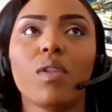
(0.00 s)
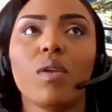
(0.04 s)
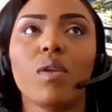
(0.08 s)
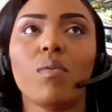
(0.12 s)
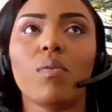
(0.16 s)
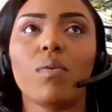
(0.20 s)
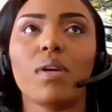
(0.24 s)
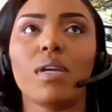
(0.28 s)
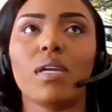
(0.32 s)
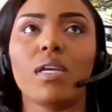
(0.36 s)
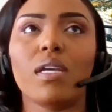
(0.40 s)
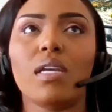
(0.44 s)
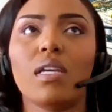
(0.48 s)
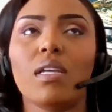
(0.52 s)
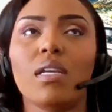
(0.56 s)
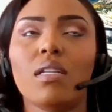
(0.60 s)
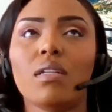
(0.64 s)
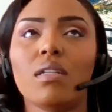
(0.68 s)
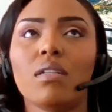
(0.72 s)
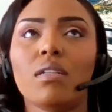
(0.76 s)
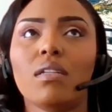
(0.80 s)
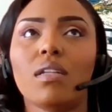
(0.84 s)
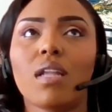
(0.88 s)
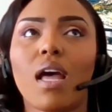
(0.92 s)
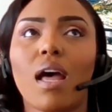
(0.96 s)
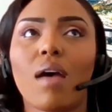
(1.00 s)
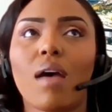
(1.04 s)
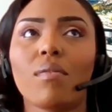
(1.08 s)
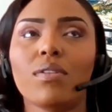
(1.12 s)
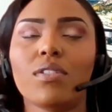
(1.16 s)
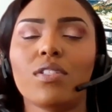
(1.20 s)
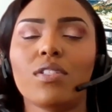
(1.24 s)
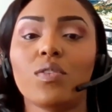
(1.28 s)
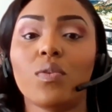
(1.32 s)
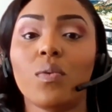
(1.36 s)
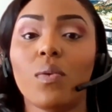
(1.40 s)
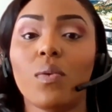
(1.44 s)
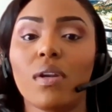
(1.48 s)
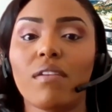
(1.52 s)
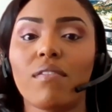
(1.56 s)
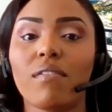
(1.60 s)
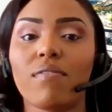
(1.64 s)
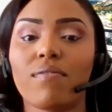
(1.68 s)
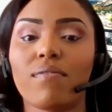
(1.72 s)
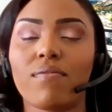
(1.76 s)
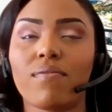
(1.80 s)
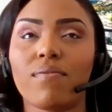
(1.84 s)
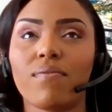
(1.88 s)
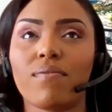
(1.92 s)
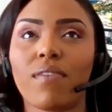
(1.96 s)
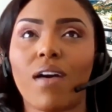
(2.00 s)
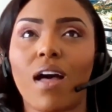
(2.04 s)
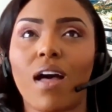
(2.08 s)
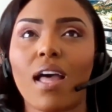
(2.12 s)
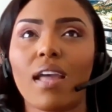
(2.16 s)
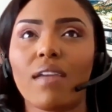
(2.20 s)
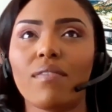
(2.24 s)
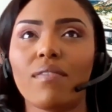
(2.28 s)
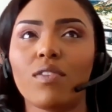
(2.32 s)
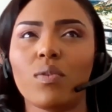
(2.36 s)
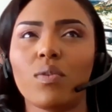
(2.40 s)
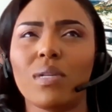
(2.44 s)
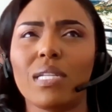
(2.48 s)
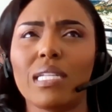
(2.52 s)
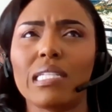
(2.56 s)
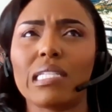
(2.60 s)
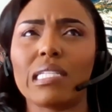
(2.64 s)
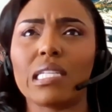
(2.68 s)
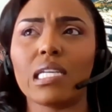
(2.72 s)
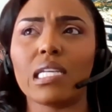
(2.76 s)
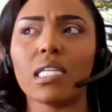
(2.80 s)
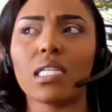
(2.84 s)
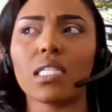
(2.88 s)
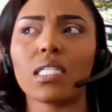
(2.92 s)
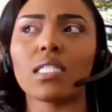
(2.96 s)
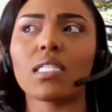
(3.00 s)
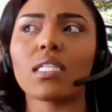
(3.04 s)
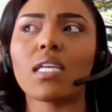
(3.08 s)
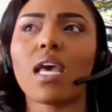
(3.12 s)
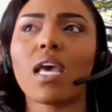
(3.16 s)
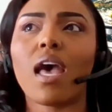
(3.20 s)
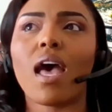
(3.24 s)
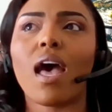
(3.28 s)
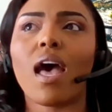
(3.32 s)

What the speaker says: when I was 25, 26,